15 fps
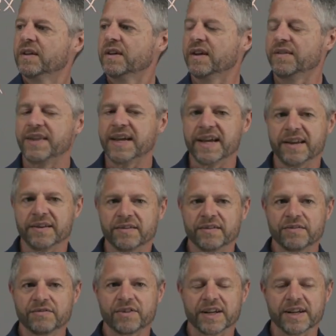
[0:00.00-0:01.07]
And then
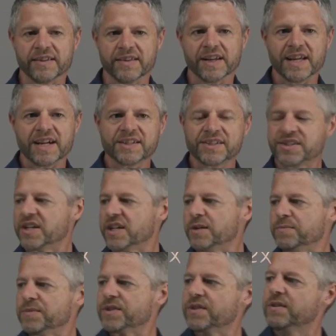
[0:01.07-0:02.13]
finally the last
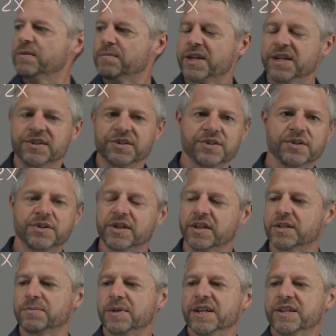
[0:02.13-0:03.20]
terms, minus 2
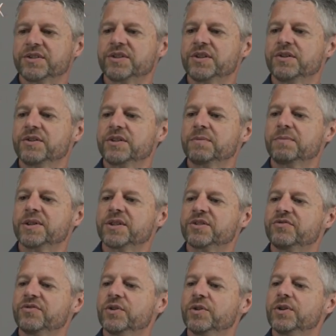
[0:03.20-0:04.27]
times minus 2, so plus
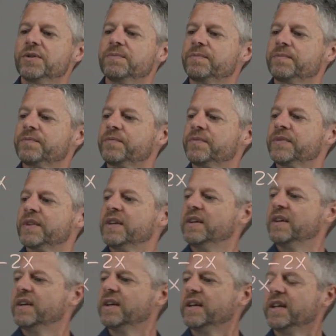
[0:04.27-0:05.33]
4.
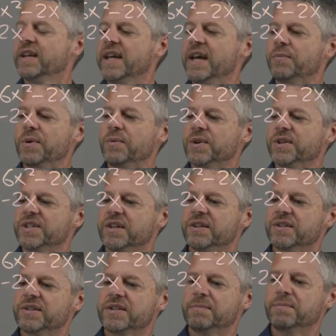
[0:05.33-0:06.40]
And again, we want to
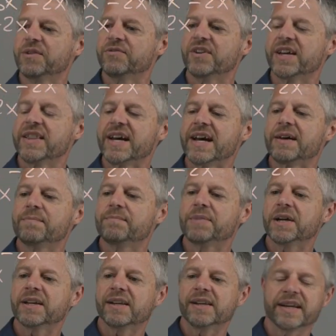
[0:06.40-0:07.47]
simplify that
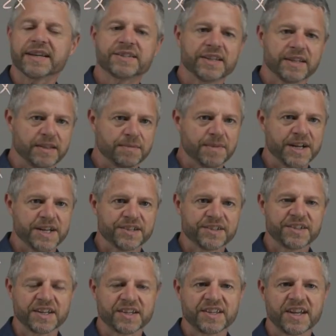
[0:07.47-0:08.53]
by collecting the minus
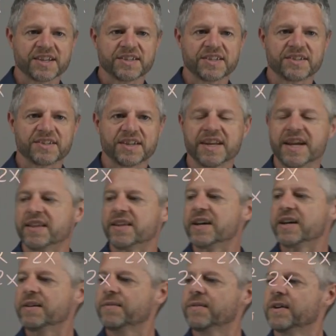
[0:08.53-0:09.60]
6x's together.